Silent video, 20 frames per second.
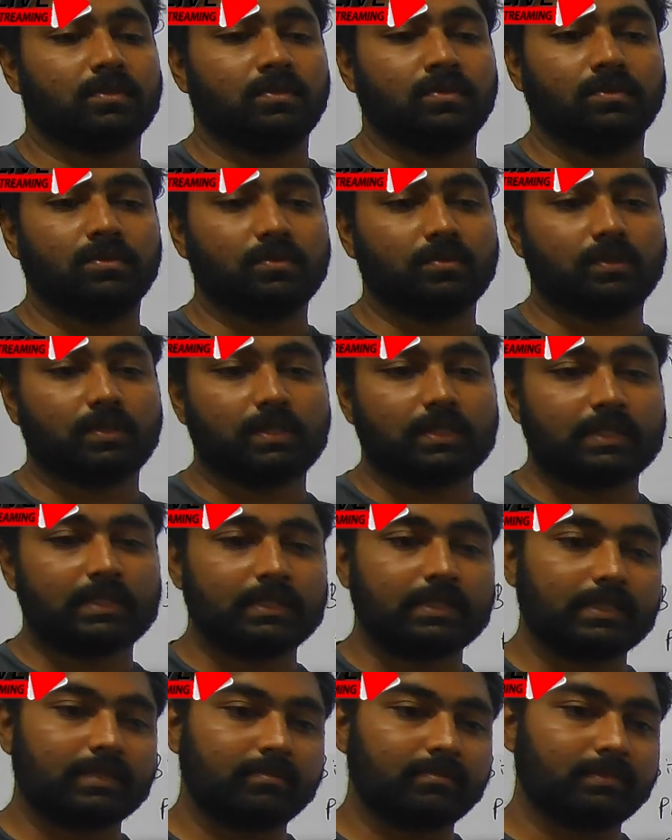
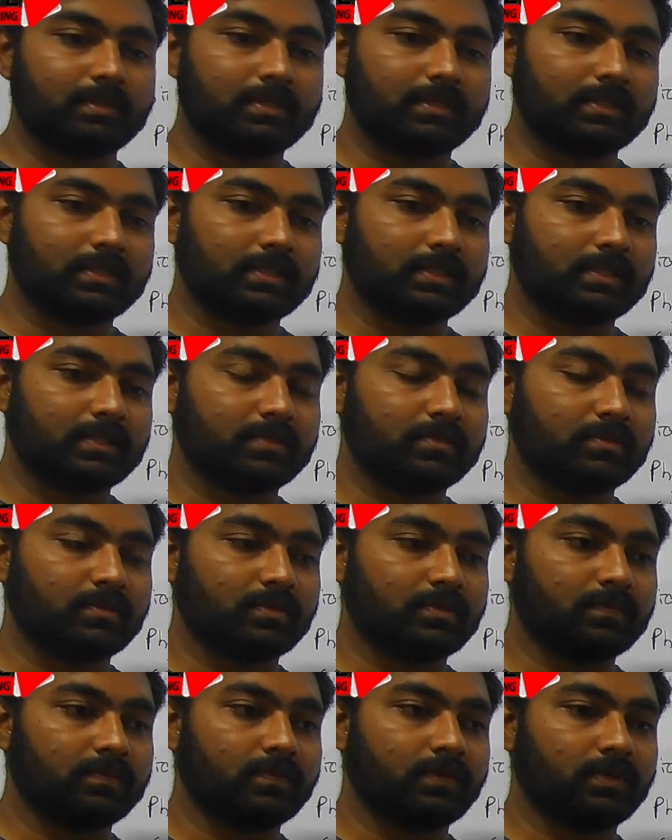Usually that method is
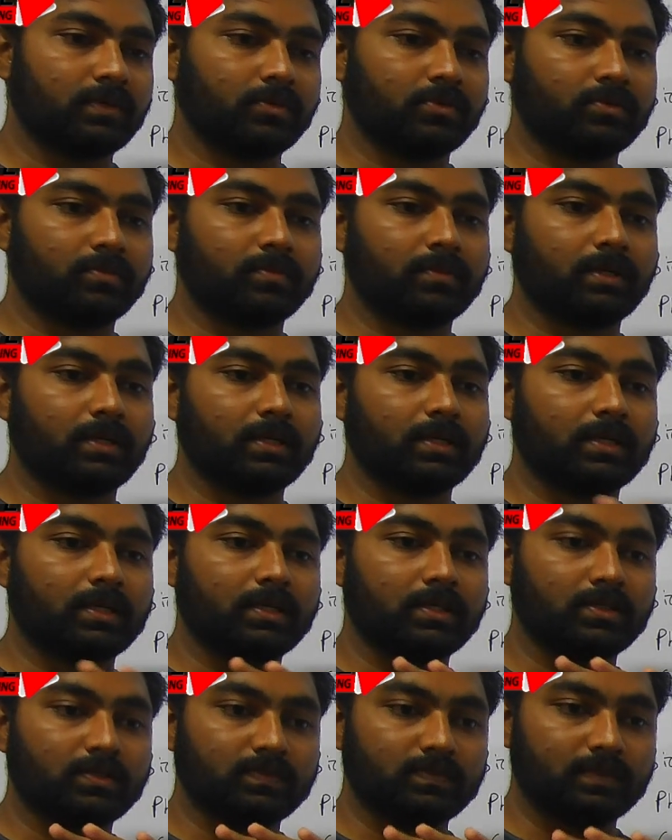not followed by
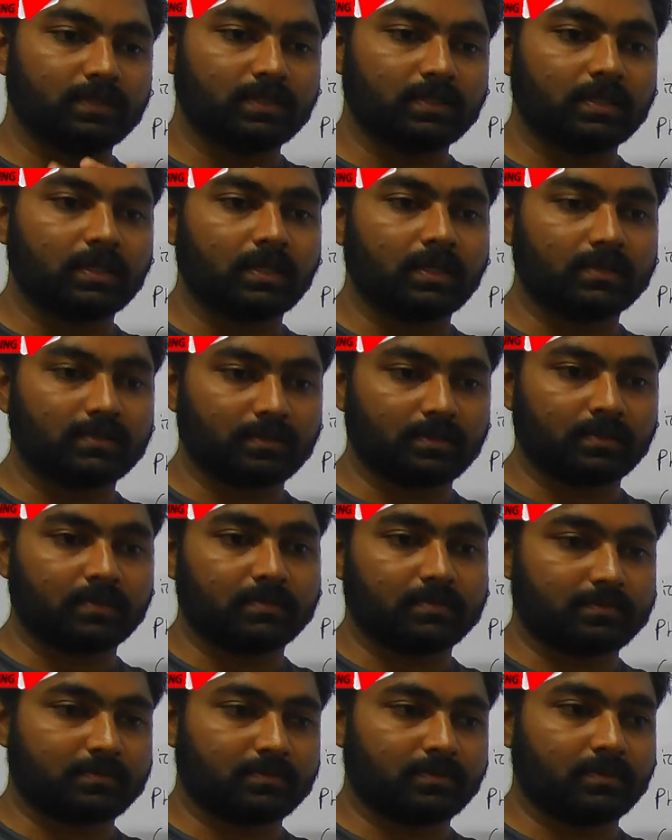any of the
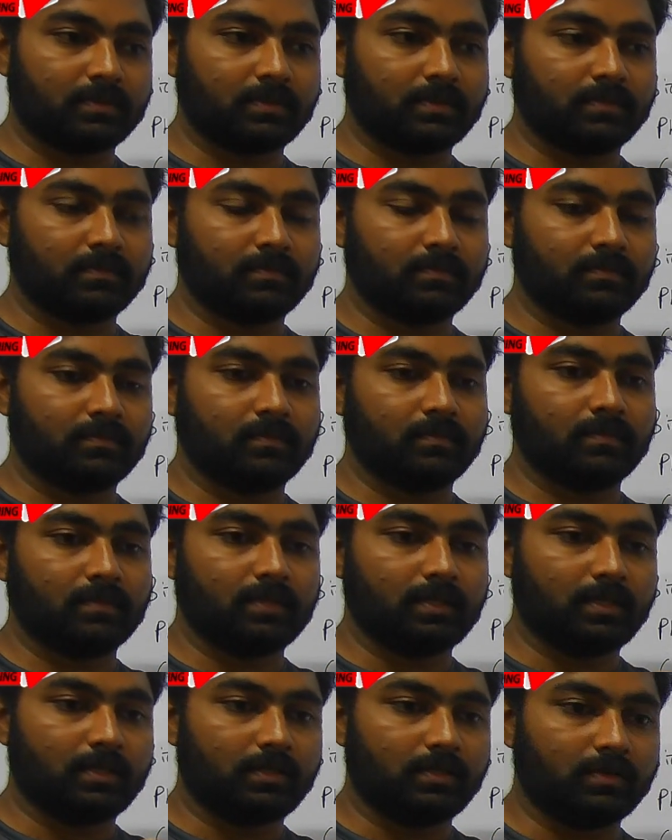classes, okay?
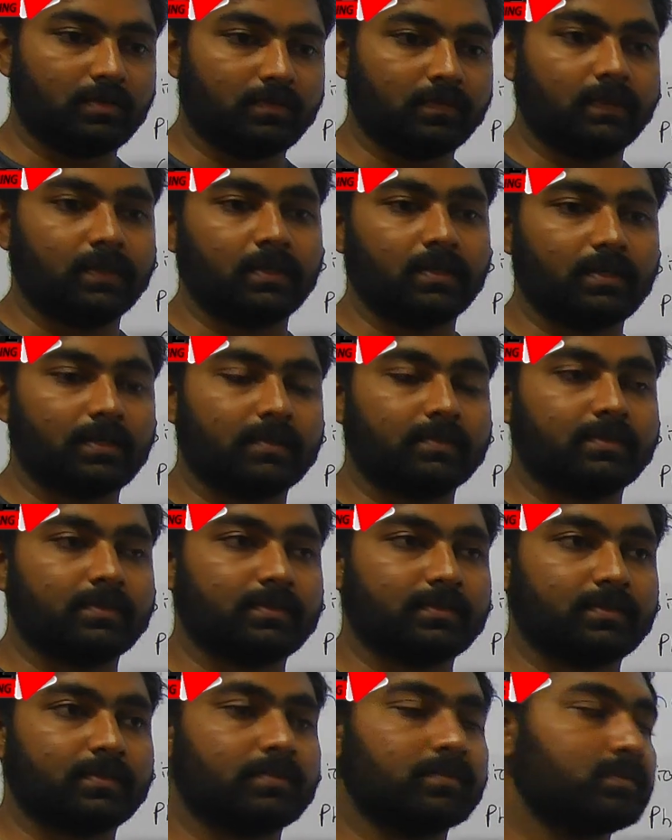Any of the
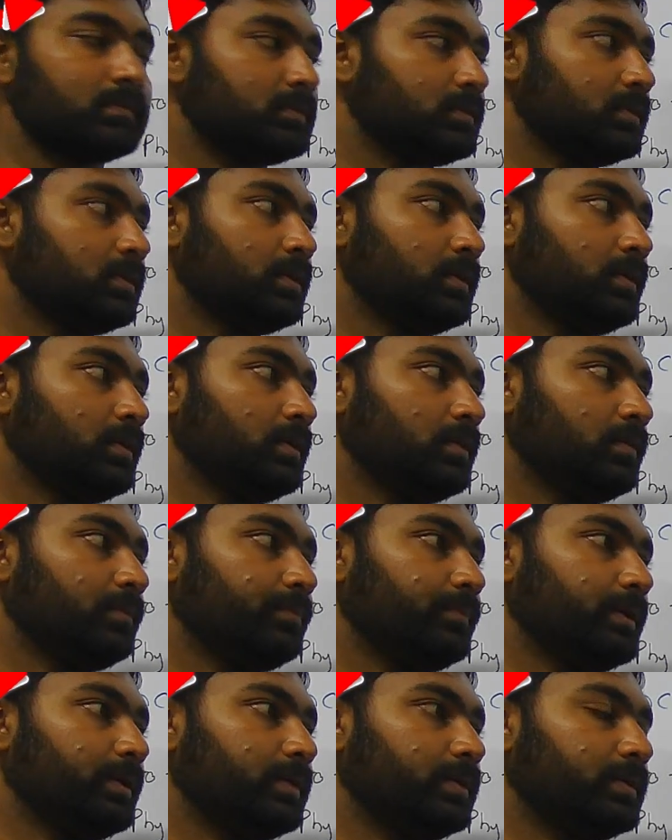classes,
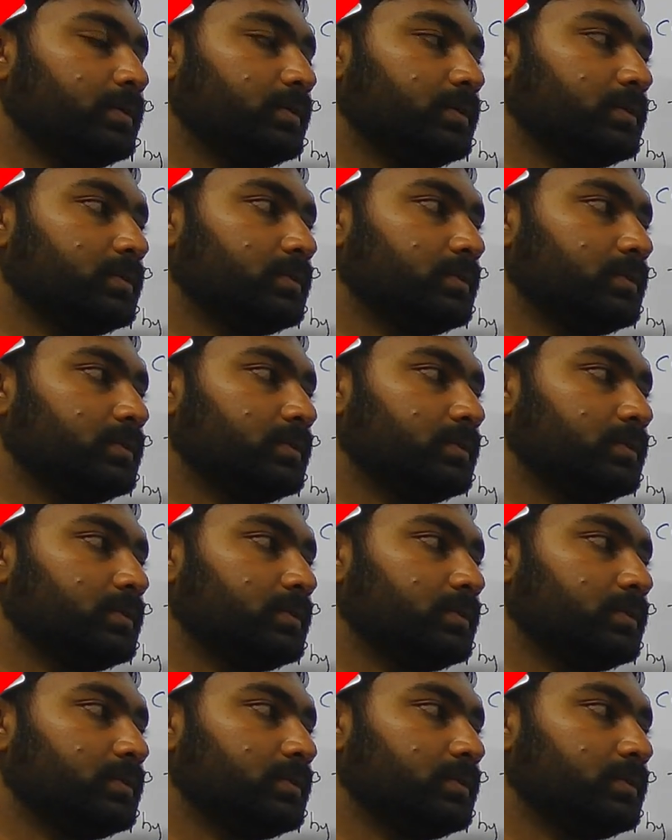but